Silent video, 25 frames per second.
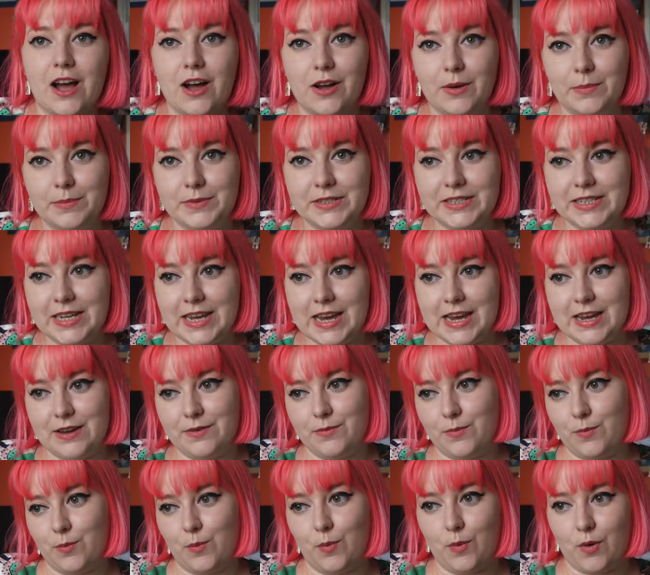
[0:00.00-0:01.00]
update
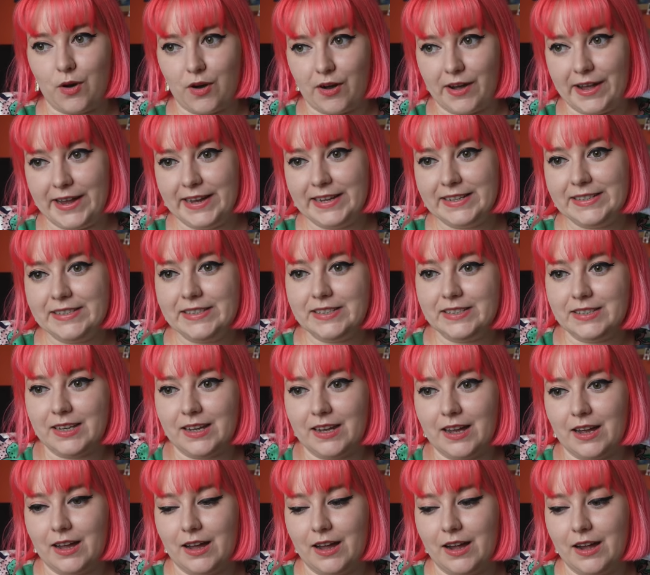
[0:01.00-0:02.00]
wise,
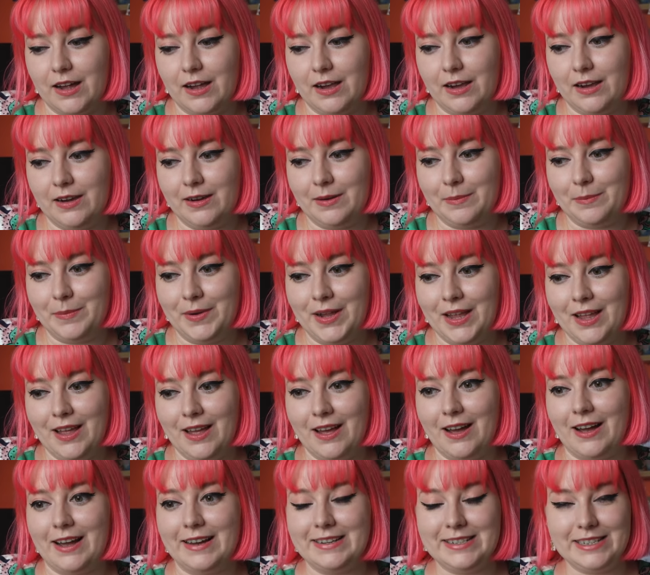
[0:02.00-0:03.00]
I
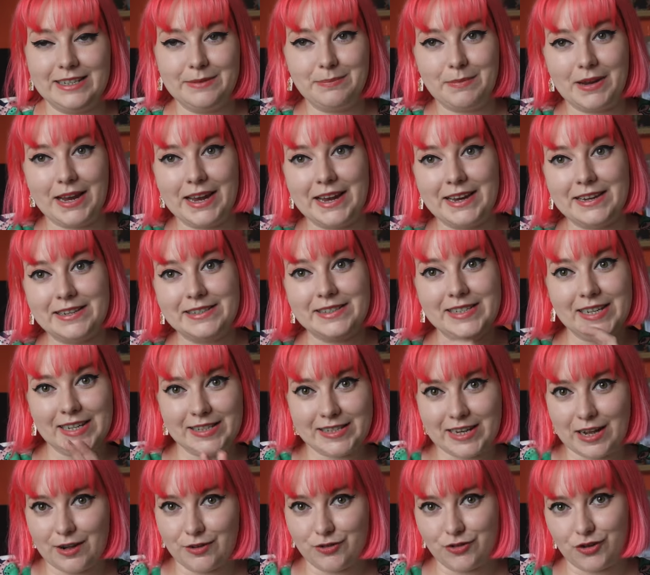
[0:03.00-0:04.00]
did my tea
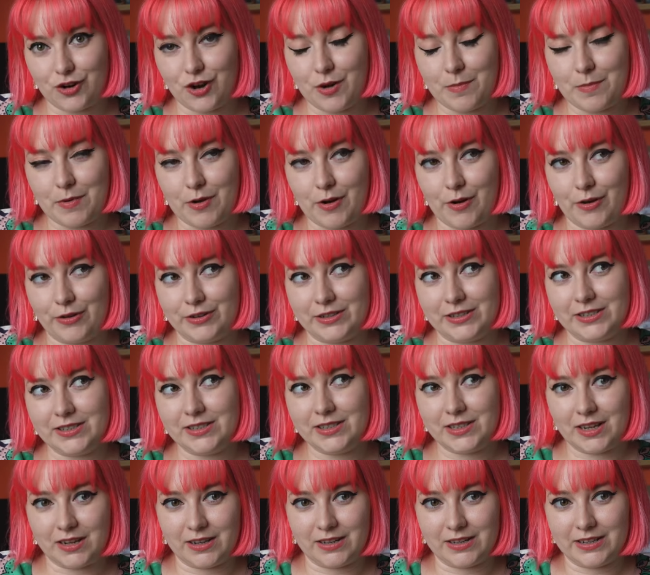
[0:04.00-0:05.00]
towel drop on
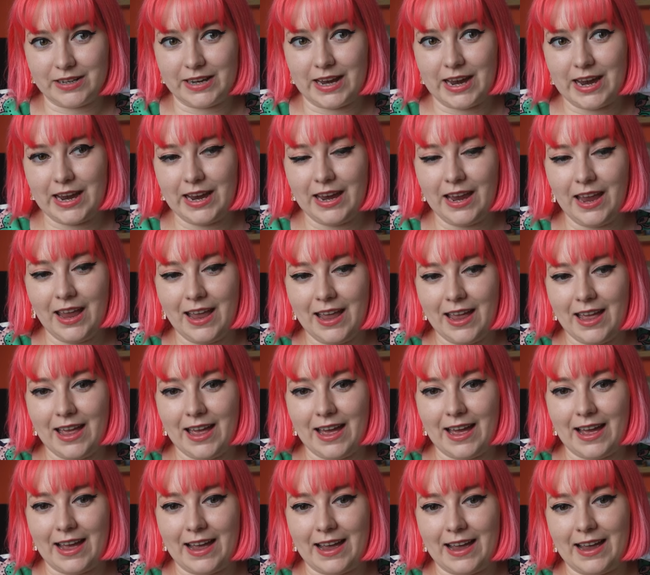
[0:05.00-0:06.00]
Sunday,
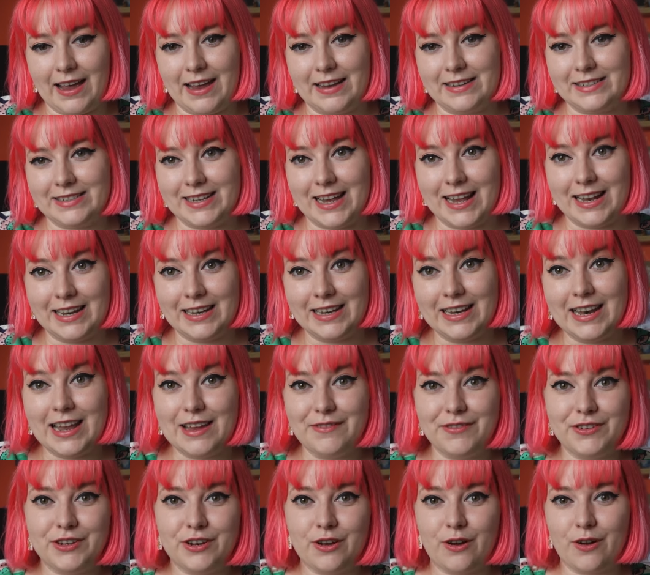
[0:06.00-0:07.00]
and
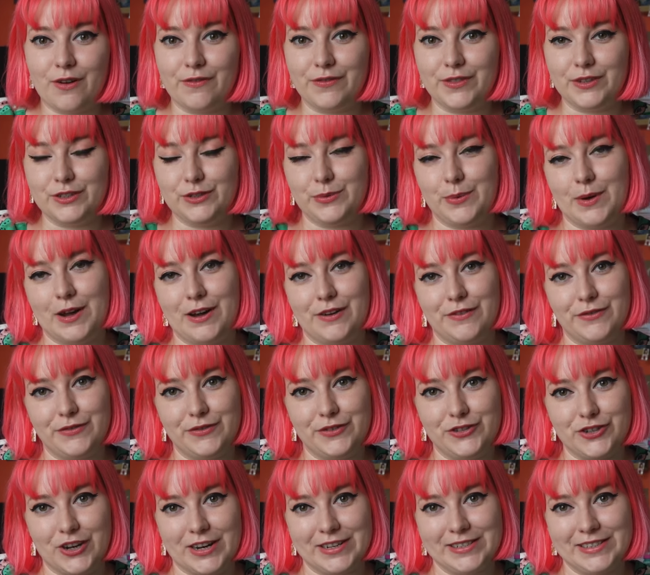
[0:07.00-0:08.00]
11 of the
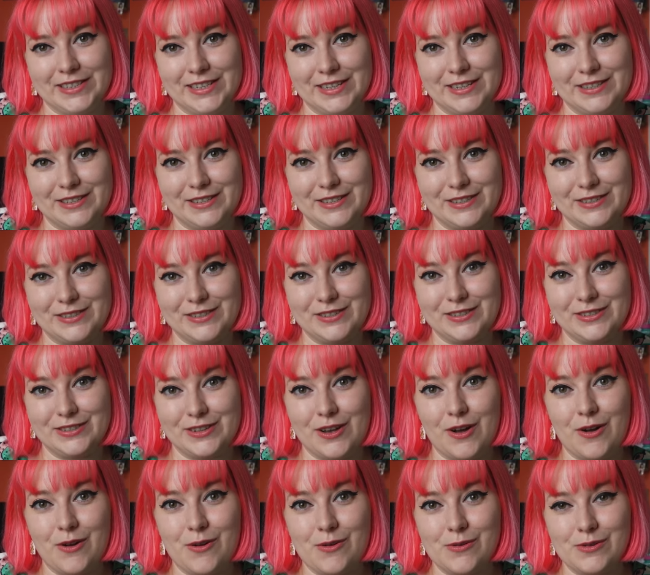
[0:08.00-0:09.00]
12 dresses
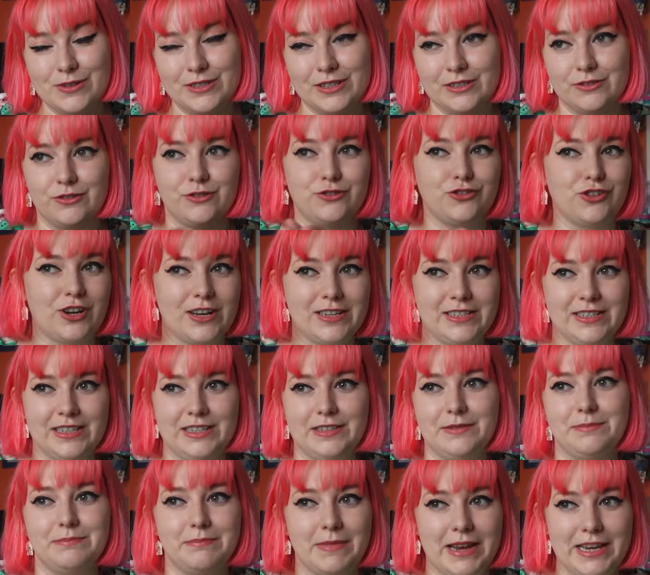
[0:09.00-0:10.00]
sold, not
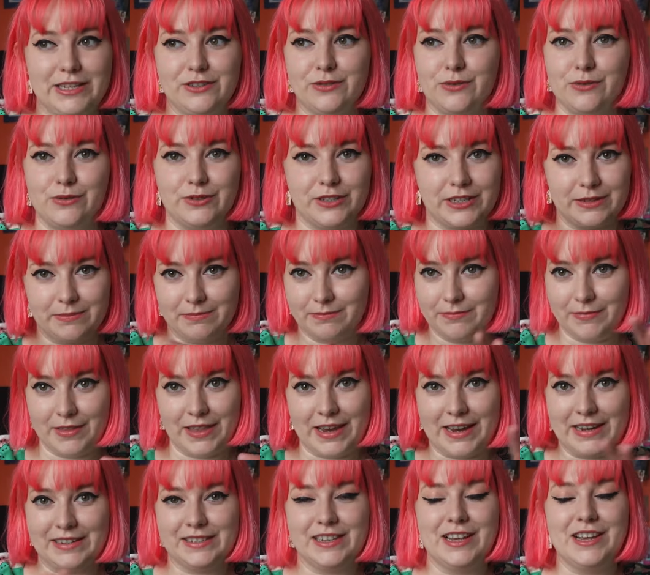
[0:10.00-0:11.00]
dresses, made to order
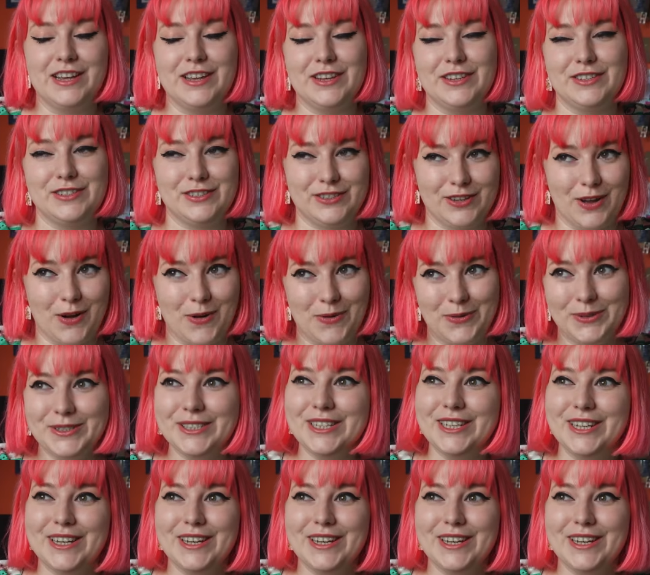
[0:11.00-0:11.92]
things sold.